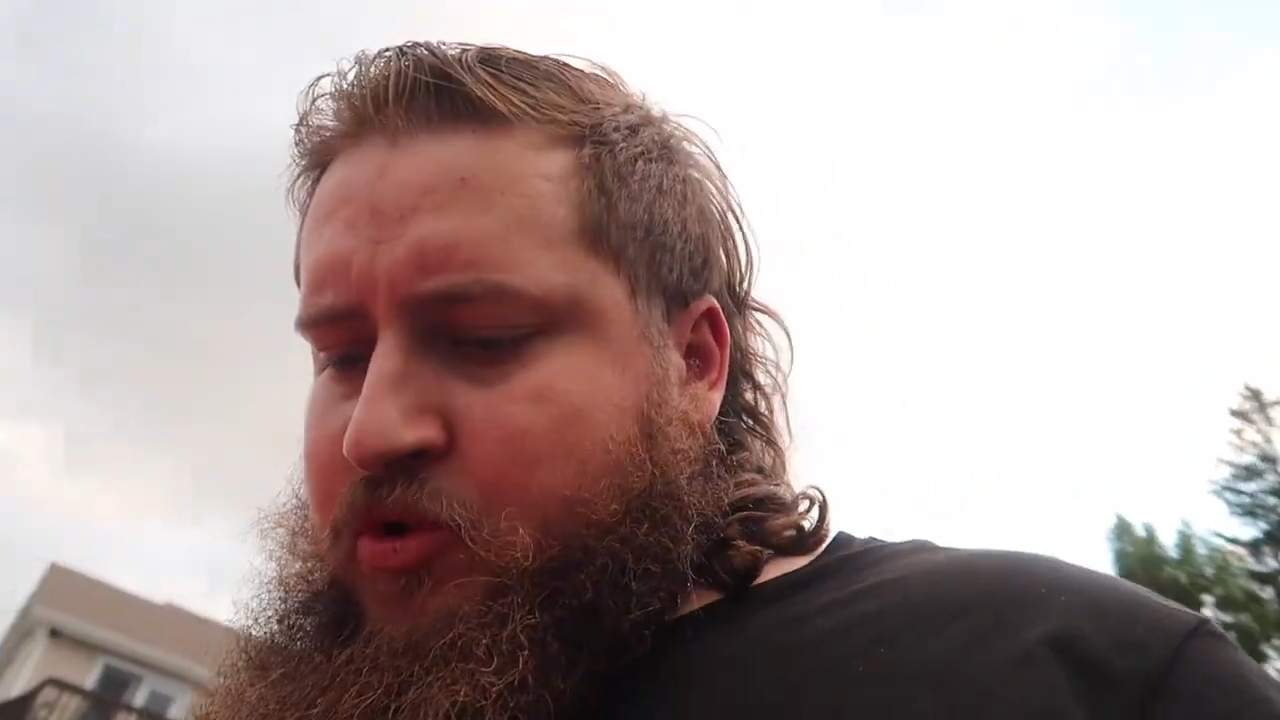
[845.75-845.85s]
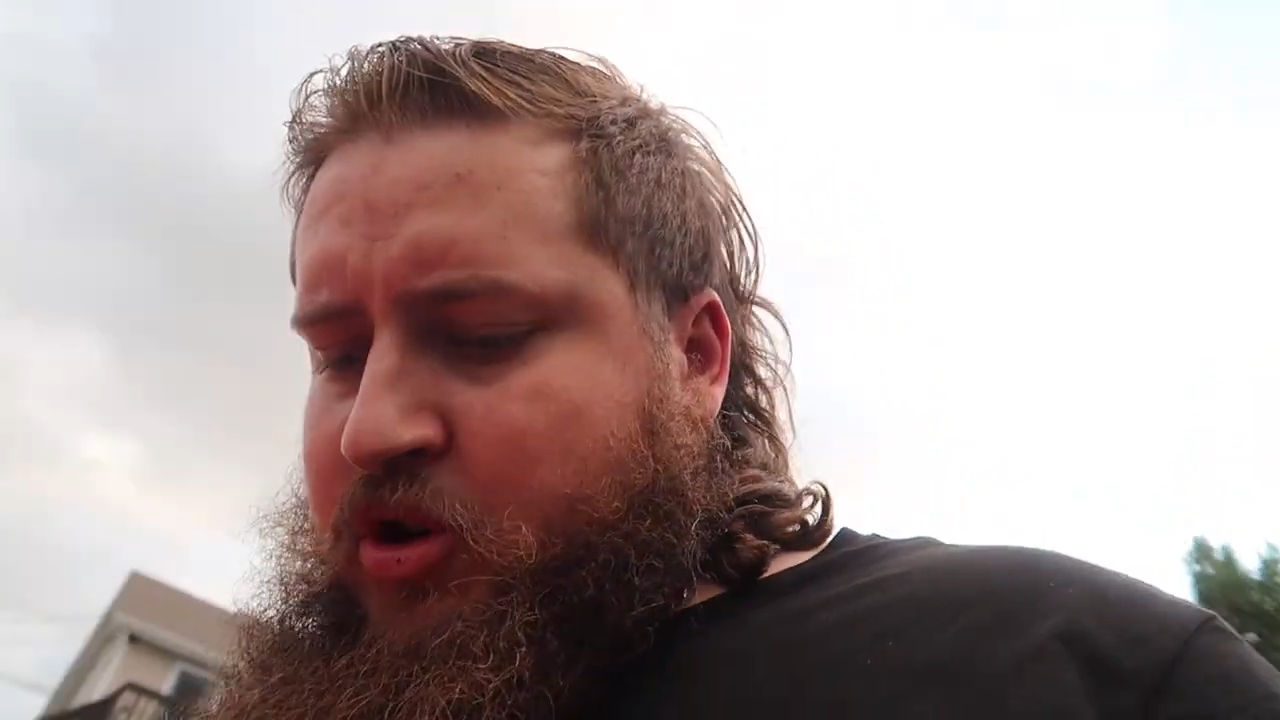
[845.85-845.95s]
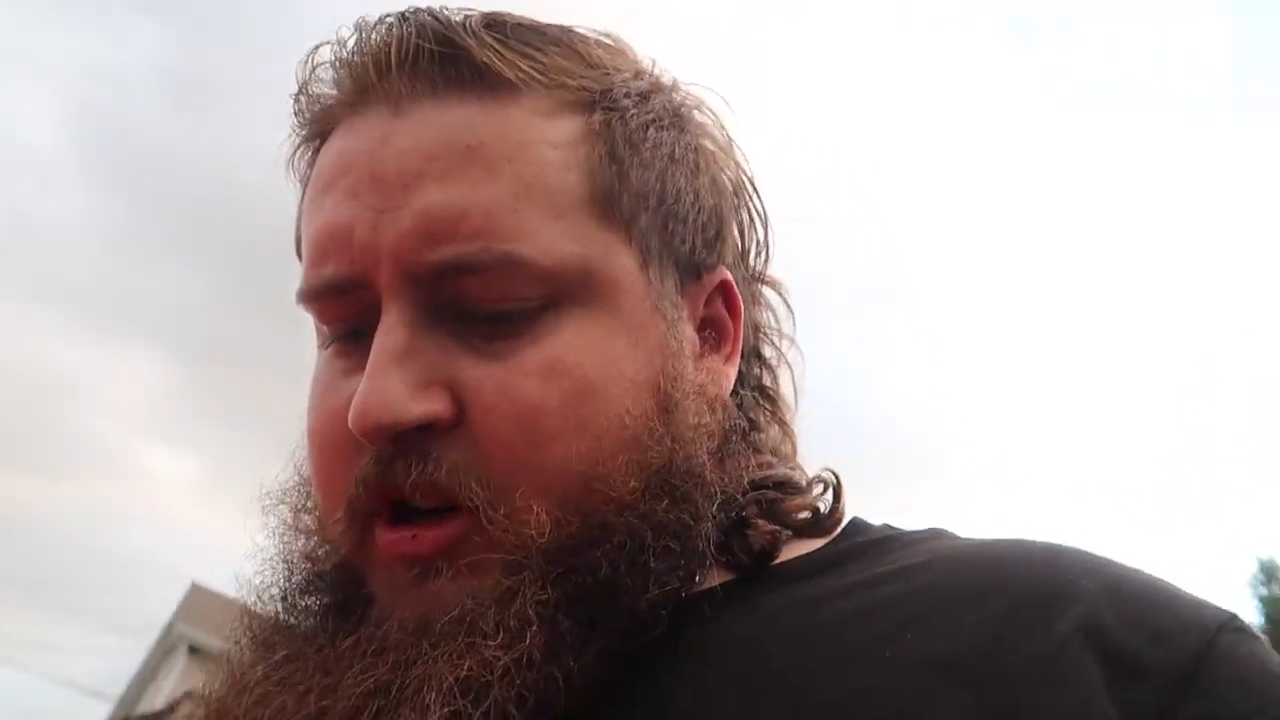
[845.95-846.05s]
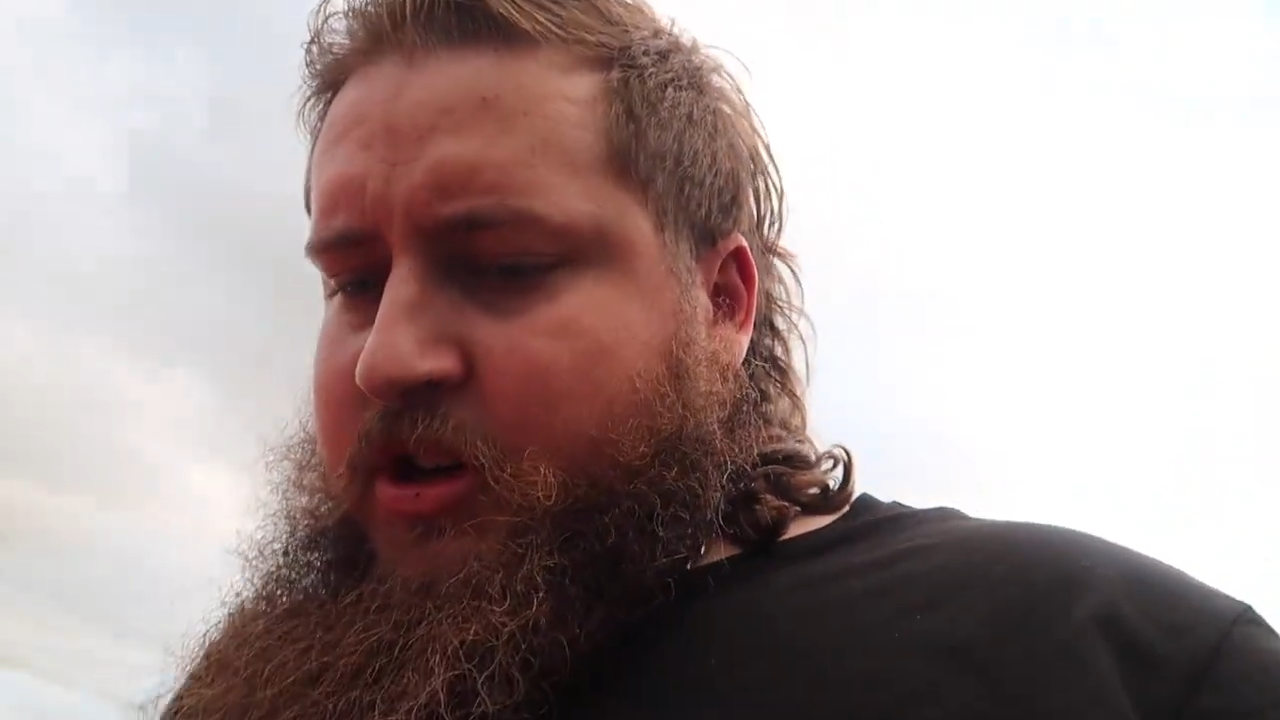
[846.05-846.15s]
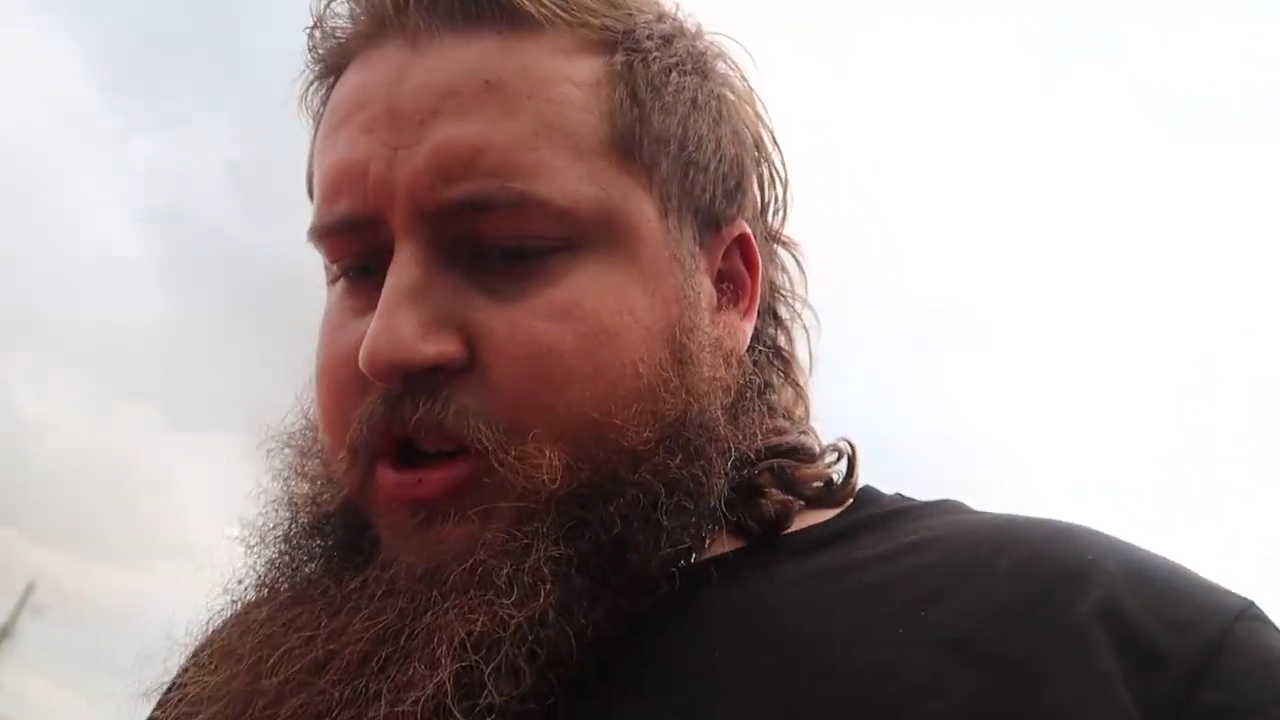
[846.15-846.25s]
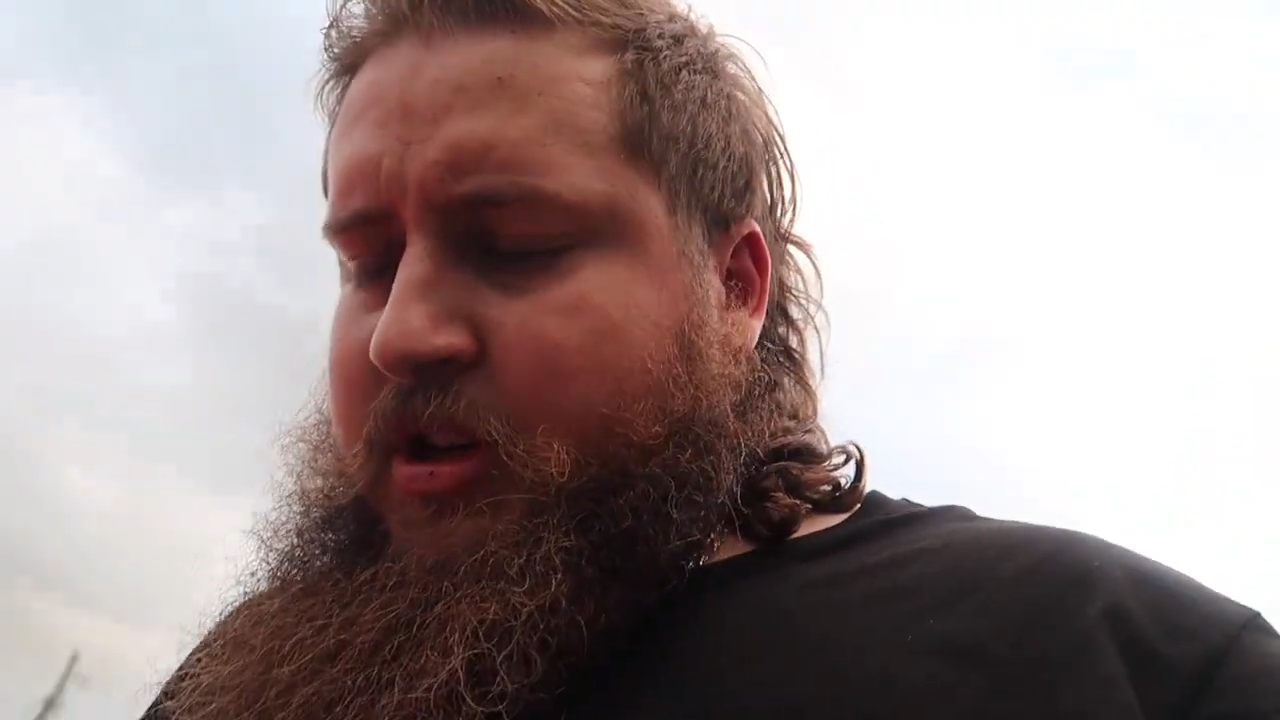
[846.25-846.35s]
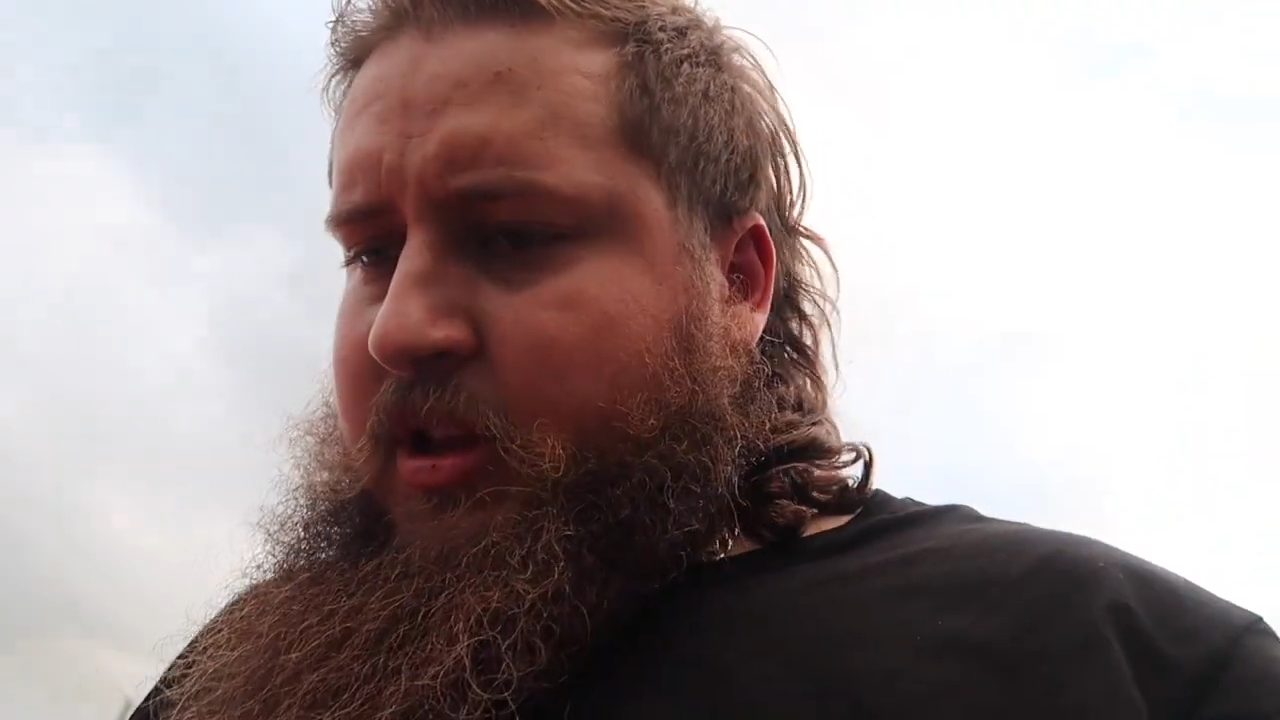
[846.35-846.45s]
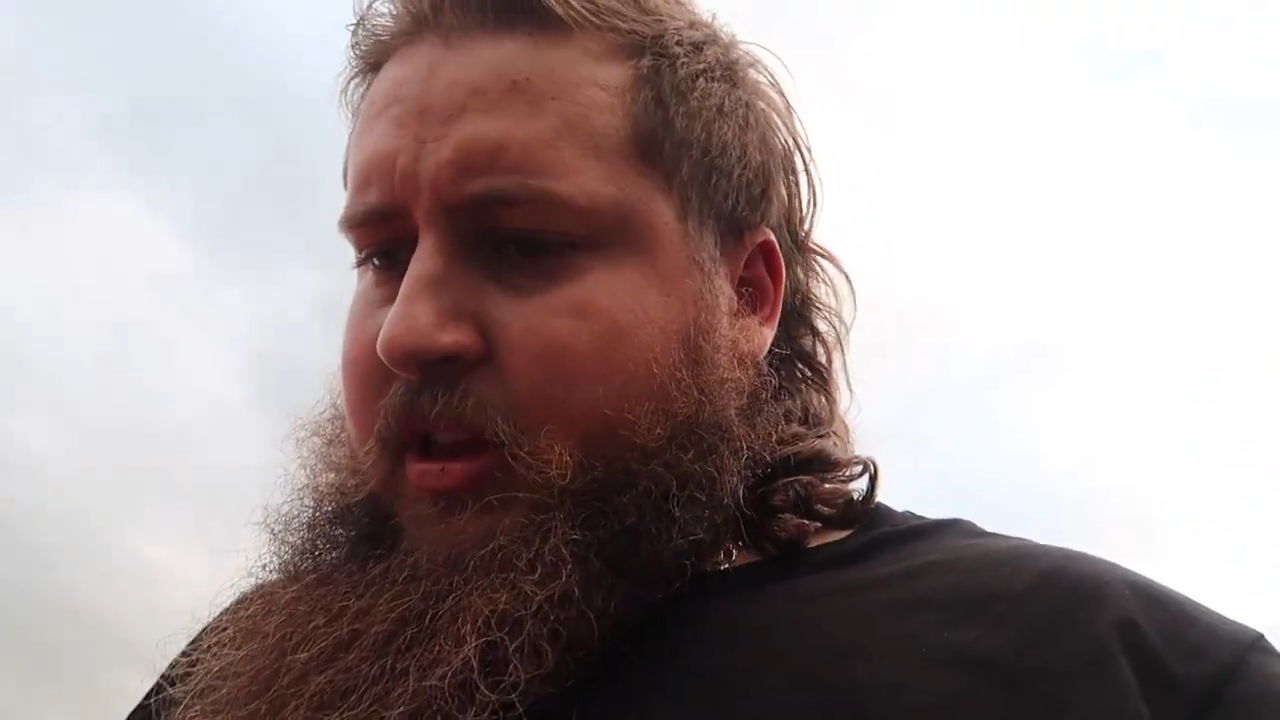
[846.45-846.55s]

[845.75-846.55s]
trying to just